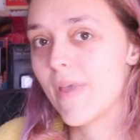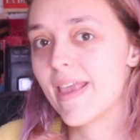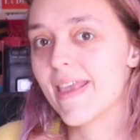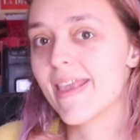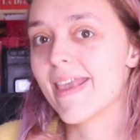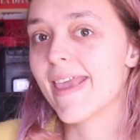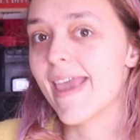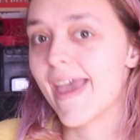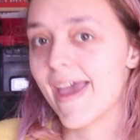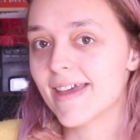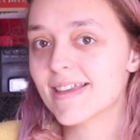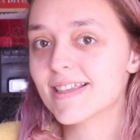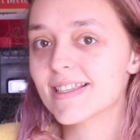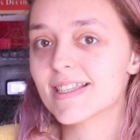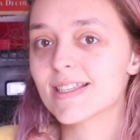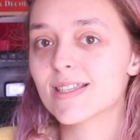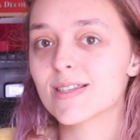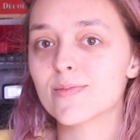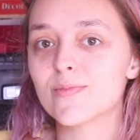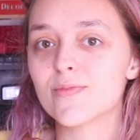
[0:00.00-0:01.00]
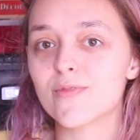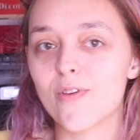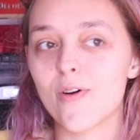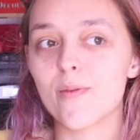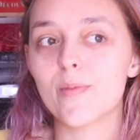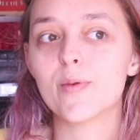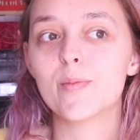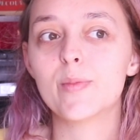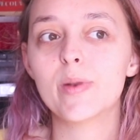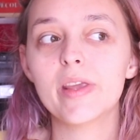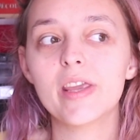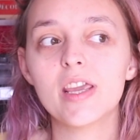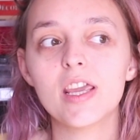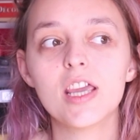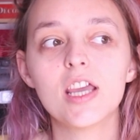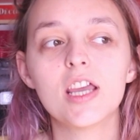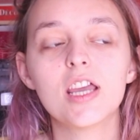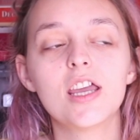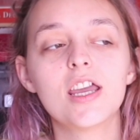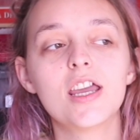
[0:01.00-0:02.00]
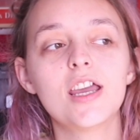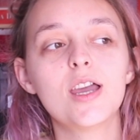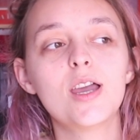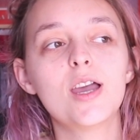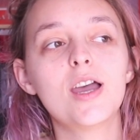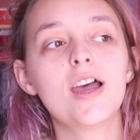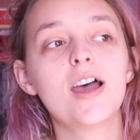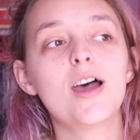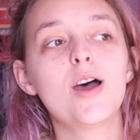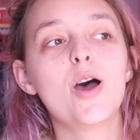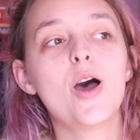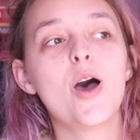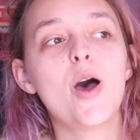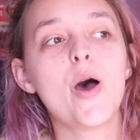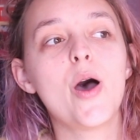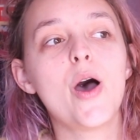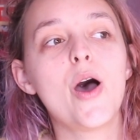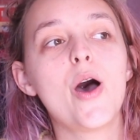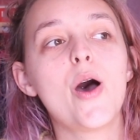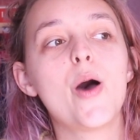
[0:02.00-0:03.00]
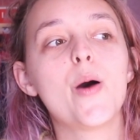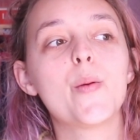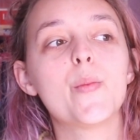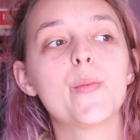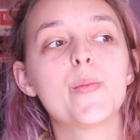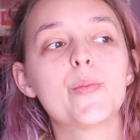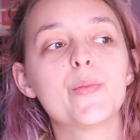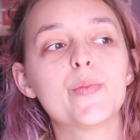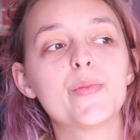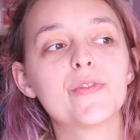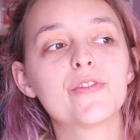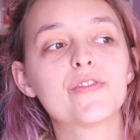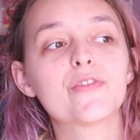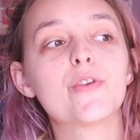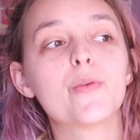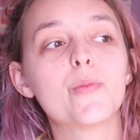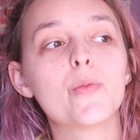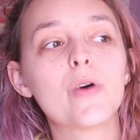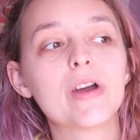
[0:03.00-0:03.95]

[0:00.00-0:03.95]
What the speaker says: Yes, probably. From